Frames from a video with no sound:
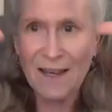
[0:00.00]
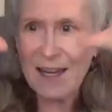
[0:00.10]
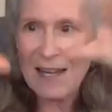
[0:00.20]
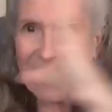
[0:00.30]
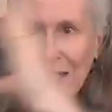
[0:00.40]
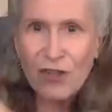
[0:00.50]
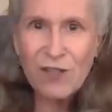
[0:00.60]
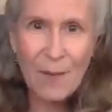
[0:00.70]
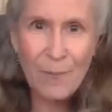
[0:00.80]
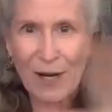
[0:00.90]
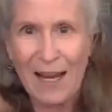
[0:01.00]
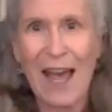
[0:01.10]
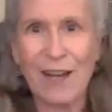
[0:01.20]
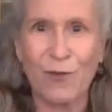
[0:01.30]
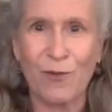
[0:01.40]
each separate
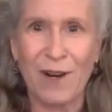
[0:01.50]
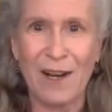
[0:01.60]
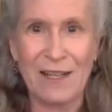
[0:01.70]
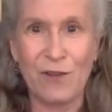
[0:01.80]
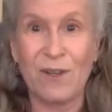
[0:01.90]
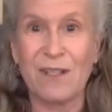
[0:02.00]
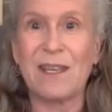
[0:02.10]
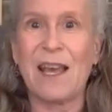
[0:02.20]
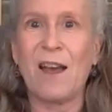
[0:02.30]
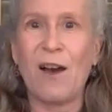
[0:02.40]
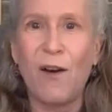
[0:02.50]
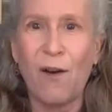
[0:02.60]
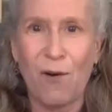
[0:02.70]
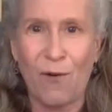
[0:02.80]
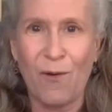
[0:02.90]
category and you can say,
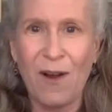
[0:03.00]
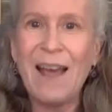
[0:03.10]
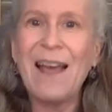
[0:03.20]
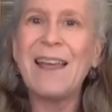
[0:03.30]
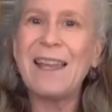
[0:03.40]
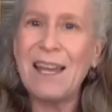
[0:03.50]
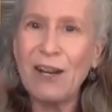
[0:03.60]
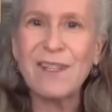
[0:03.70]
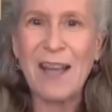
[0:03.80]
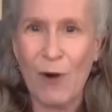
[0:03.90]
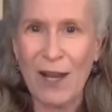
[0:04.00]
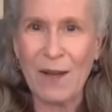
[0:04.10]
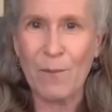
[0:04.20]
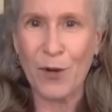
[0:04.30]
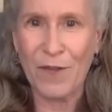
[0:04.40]
oh, here's how I
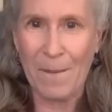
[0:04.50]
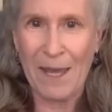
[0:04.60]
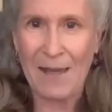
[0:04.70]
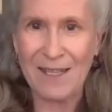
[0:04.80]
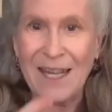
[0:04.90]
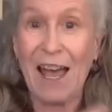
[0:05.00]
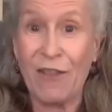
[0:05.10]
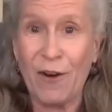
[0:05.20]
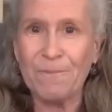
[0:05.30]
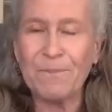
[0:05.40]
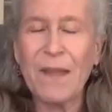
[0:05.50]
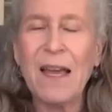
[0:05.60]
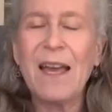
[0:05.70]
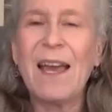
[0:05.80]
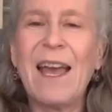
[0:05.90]
can put them together.
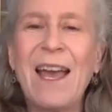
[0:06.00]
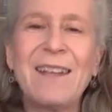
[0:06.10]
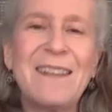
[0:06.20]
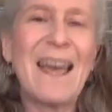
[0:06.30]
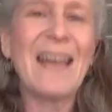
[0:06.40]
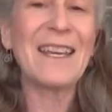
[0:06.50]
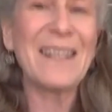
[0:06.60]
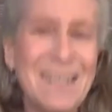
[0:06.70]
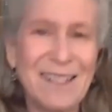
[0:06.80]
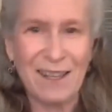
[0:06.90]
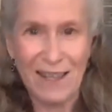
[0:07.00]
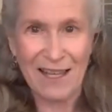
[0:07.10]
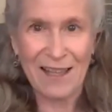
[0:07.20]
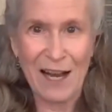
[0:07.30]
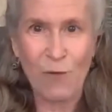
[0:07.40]
Mm-hmm. And that gets into the
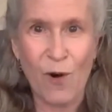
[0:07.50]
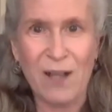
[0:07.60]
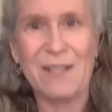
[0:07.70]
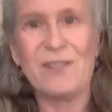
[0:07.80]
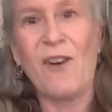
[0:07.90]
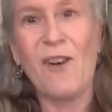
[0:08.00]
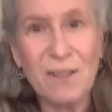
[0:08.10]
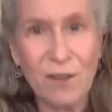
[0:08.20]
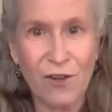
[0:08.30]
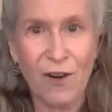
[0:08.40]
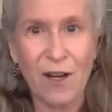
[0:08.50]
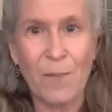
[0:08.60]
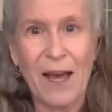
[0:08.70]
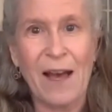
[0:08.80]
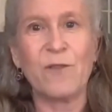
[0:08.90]
thing that I wanted to also talk
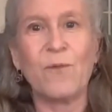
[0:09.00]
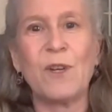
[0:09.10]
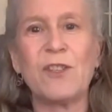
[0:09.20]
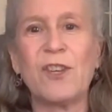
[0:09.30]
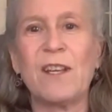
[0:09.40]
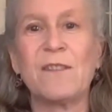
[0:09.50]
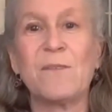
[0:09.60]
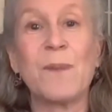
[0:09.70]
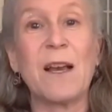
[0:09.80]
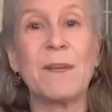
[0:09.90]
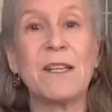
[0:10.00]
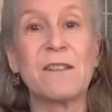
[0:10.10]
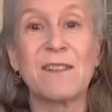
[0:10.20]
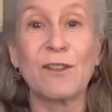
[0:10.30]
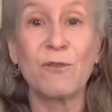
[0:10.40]
about, which is becoming a
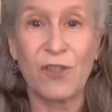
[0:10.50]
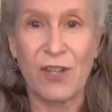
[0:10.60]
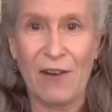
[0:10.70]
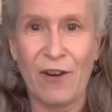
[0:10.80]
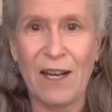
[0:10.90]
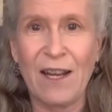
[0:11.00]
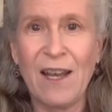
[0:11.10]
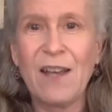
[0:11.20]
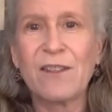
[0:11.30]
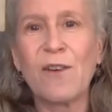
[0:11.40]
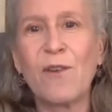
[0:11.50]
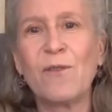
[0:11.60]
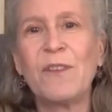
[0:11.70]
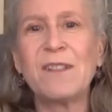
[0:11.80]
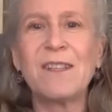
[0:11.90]
solutionary.
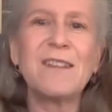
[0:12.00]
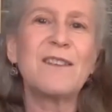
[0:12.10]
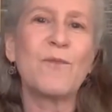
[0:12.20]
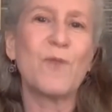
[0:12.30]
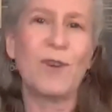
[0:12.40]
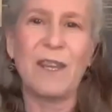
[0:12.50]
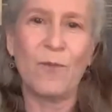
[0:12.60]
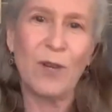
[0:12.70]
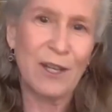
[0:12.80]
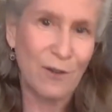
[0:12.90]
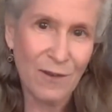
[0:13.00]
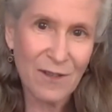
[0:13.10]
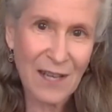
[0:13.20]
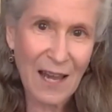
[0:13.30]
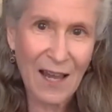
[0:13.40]
So this is a word that we
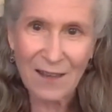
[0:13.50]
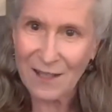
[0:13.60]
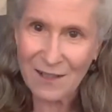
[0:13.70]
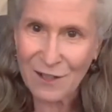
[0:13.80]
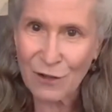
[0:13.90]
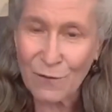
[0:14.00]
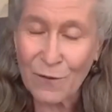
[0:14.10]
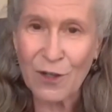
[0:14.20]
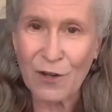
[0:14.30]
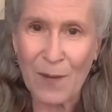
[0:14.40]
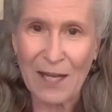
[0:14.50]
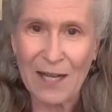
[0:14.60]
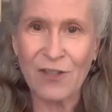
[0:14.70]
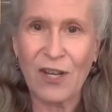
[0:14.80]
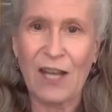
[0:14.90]
use at the Institute for Humane
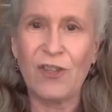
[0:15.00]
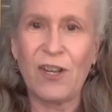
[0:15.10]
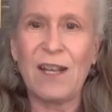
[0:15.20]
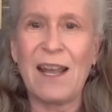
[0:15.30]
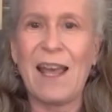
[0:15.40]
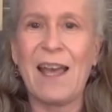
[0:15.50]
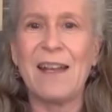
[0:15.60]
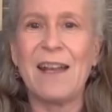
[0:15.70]
Education. And